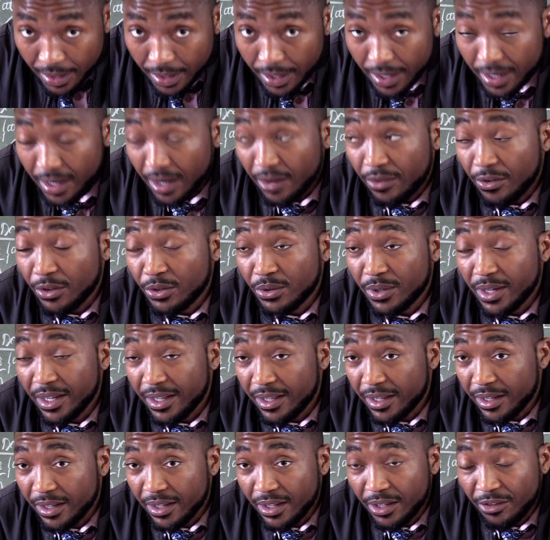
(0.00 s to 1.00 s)
And
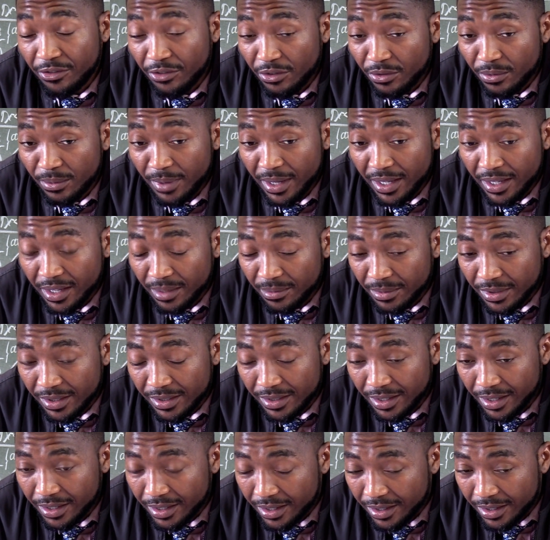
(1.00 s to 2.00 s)
unfortunately, if you make a
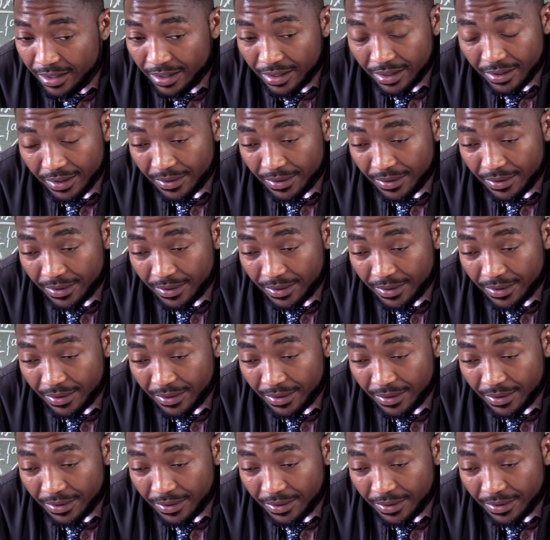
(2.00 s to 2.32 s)
mistake